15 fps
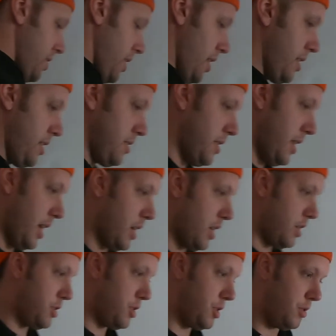is they
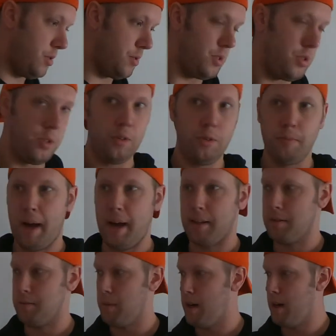can choose to
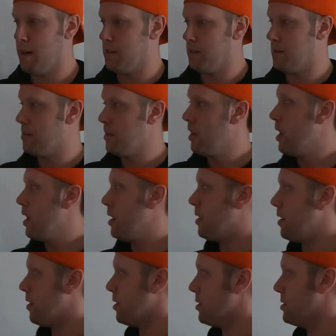maximize
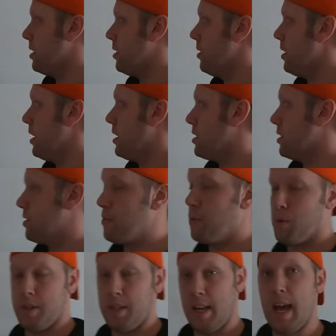their utility just
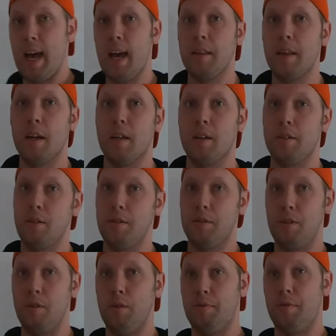for today. They can choose to
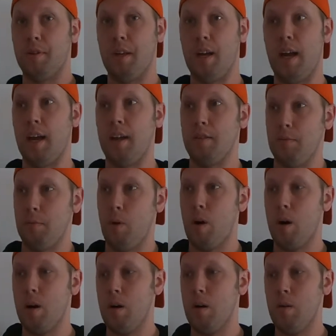do it for today and
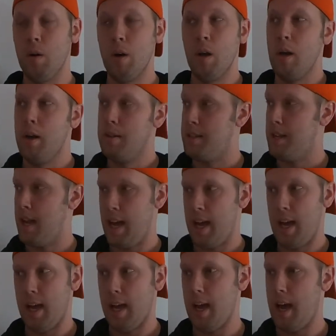tomorrow,
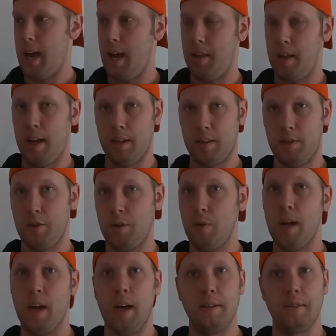today and the next 2
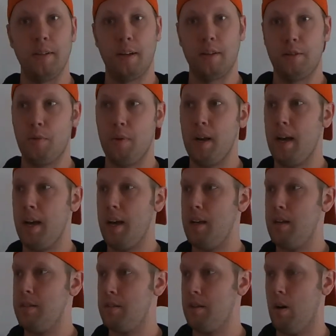days, next 3
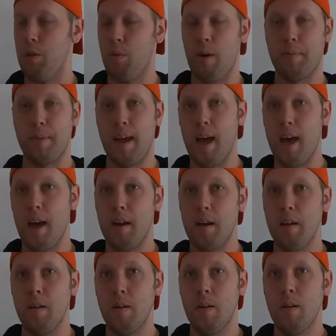days, all the way up to
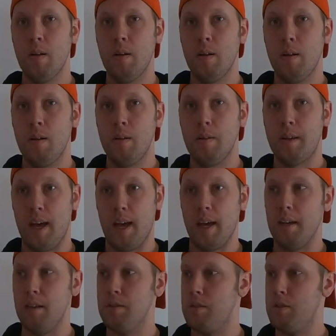n
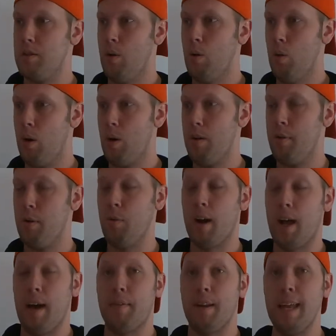days. Or if we
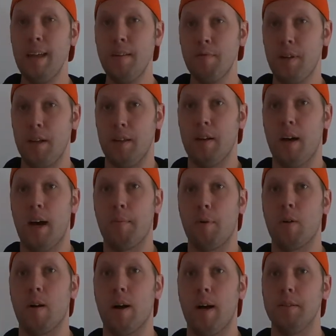want to have an infinite time
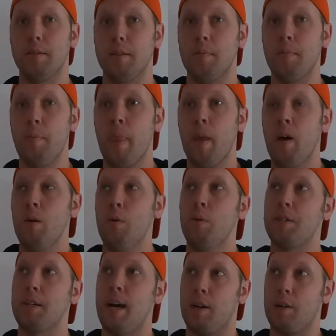horizon,
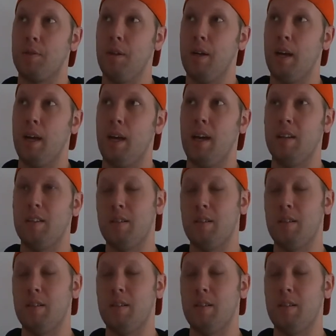which actually